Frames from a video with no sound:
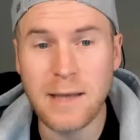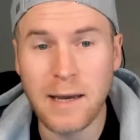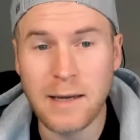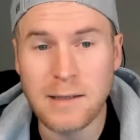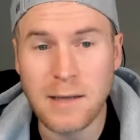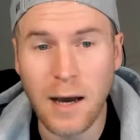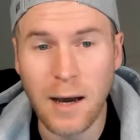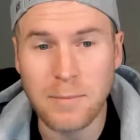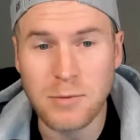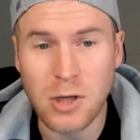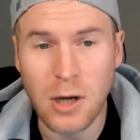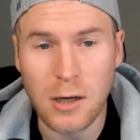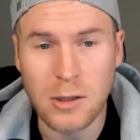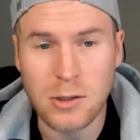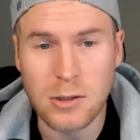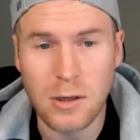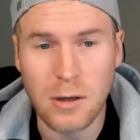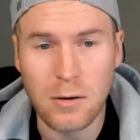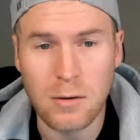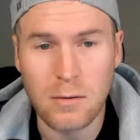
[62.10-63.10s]
a Top Shot
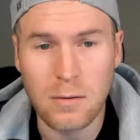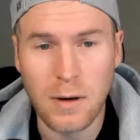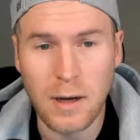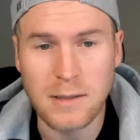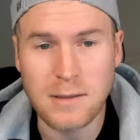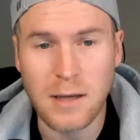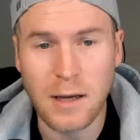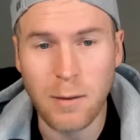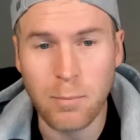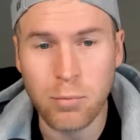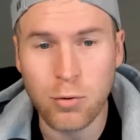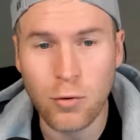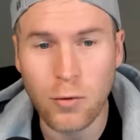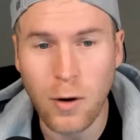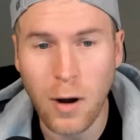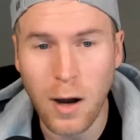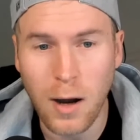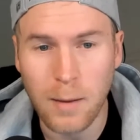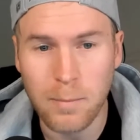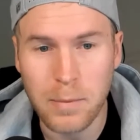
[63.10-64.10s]
show. I said a
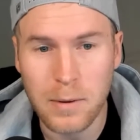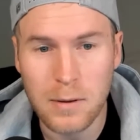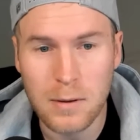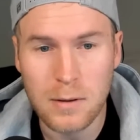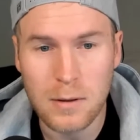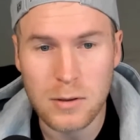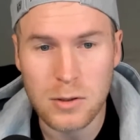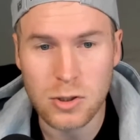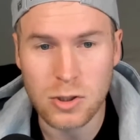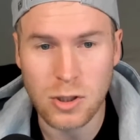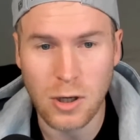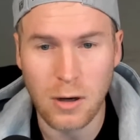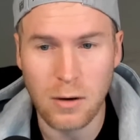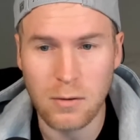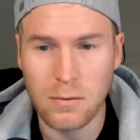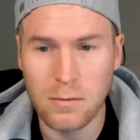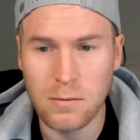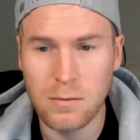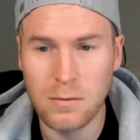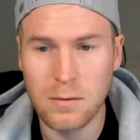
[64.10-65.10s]
prop show.
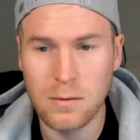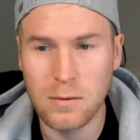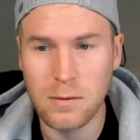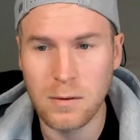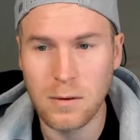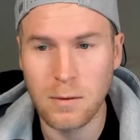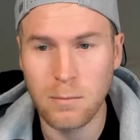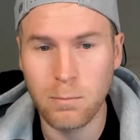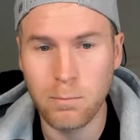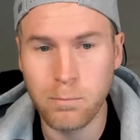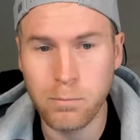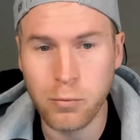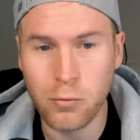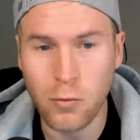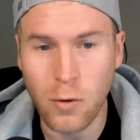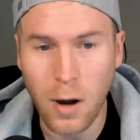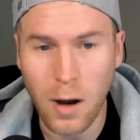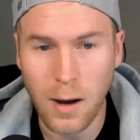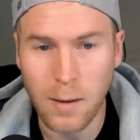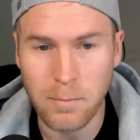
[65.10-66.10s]

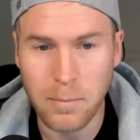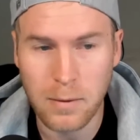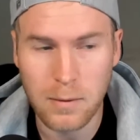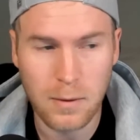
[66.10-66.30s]
Prop